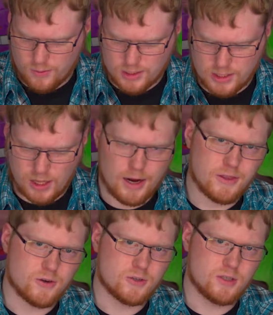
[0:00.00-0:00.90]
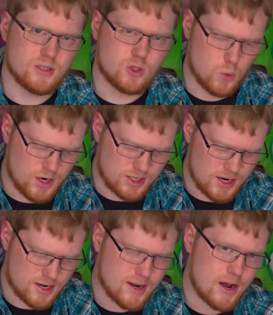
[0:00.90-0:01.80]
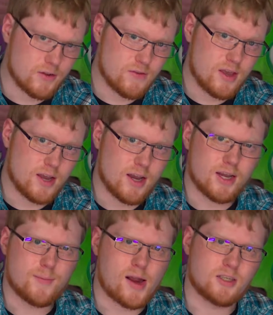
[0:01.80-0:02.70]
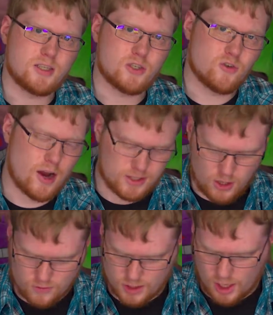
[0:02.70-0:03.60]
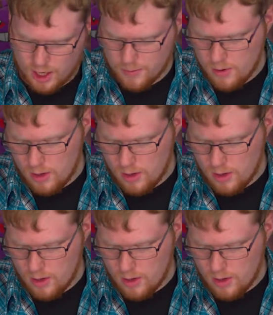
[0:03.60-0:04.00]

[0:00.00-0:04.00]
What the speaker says: would slide their Switch in and out of it, it ended up actually scratching over time.